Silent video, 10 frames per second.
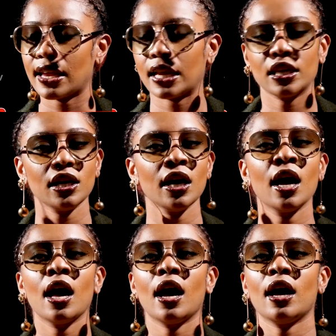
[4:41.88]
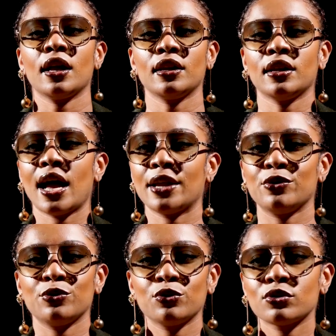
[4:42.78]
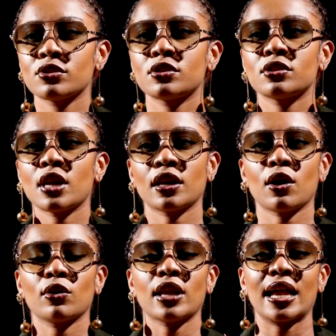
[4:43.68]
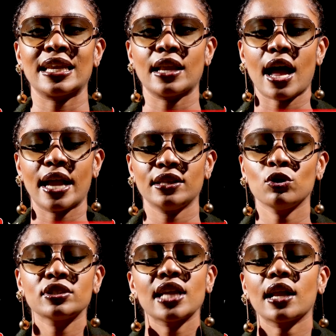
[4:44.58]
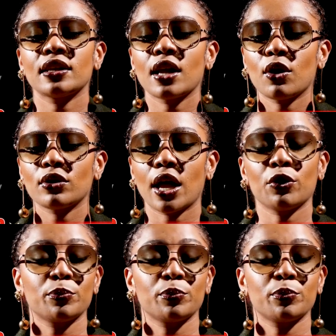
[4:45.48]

learning and I don't turn down an